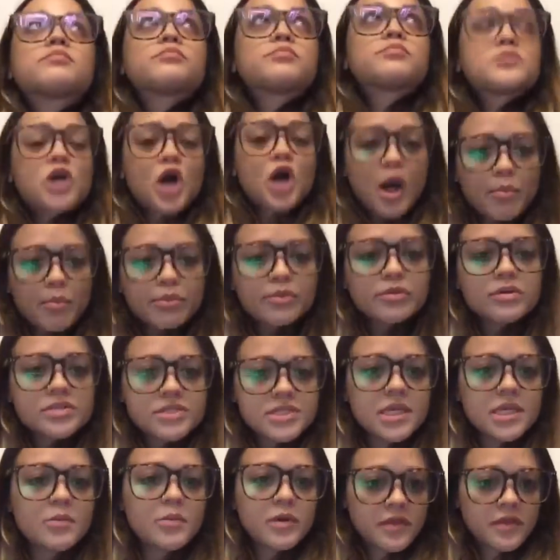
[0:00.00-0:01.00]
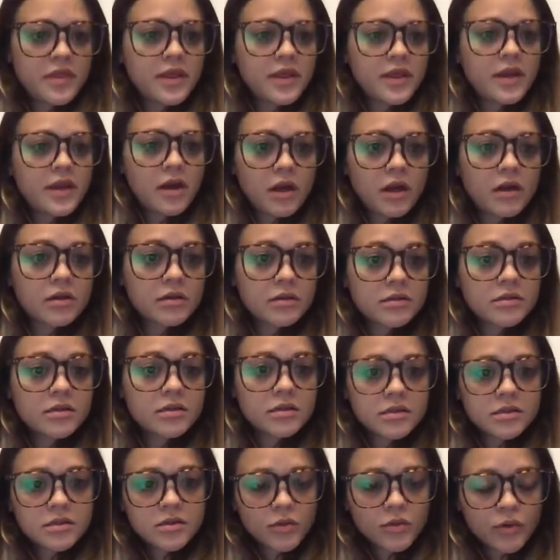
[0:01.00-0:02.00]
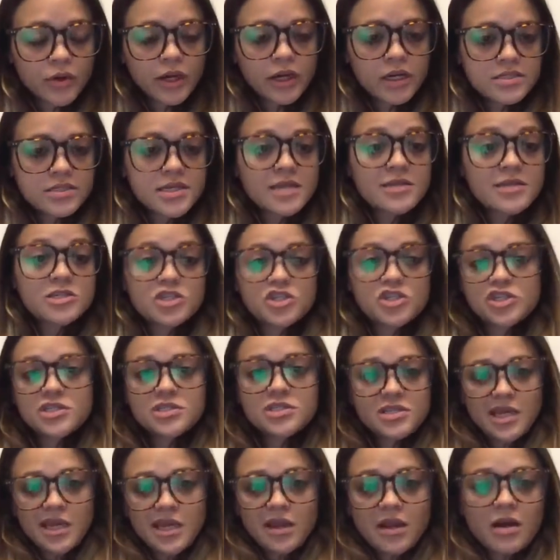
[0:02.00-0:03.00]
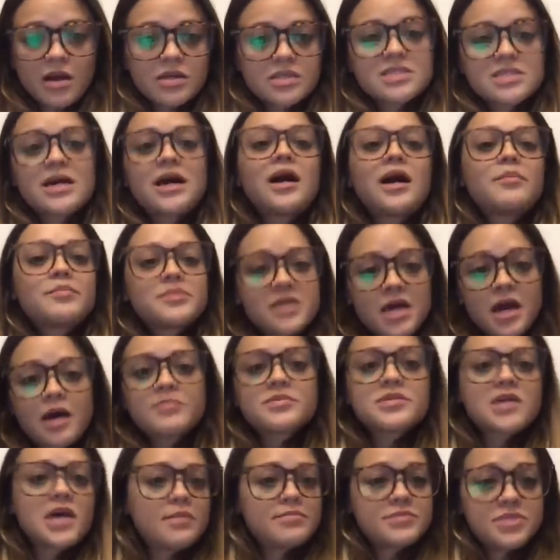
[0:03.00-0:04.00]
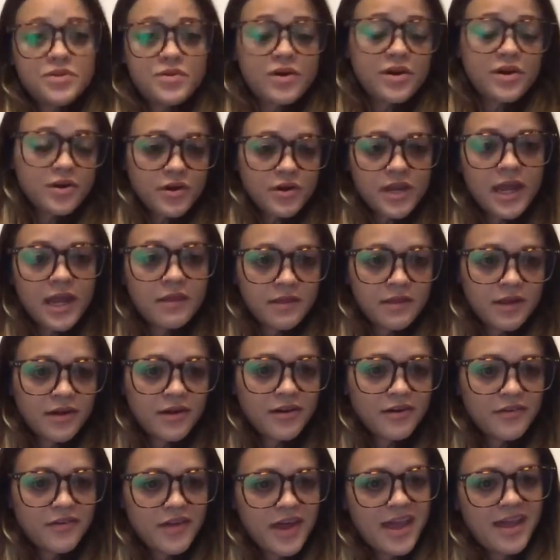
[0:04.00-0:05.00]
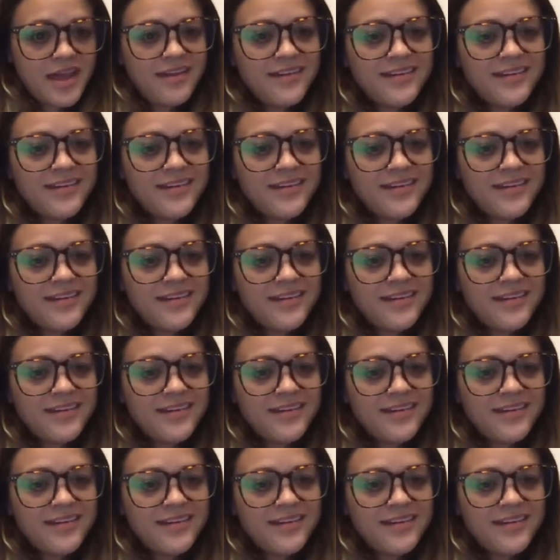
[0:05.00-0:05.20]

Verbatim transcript: top person within our organization. She's like our top, top, top 200K leader, okay?